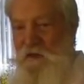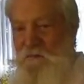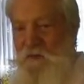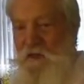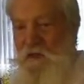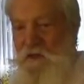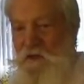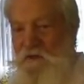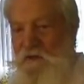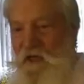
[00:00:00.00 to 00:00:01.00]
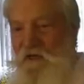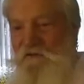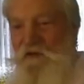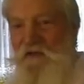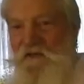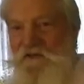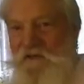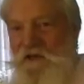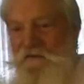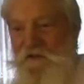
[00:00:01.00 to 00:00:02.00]
and miracle, science found
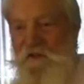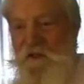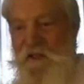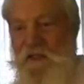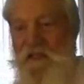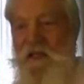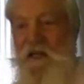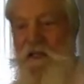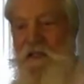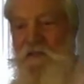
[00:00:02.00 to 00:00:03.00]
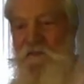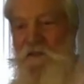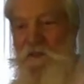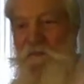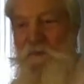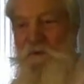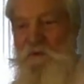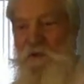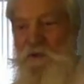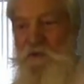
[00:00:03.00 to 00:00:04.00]
itself in the unenviable
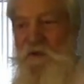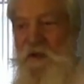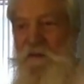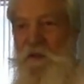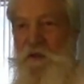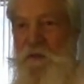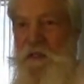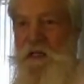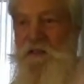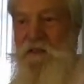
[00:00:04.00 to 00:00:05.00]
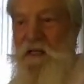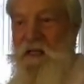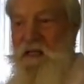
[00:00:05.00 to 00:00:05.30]
position of having to create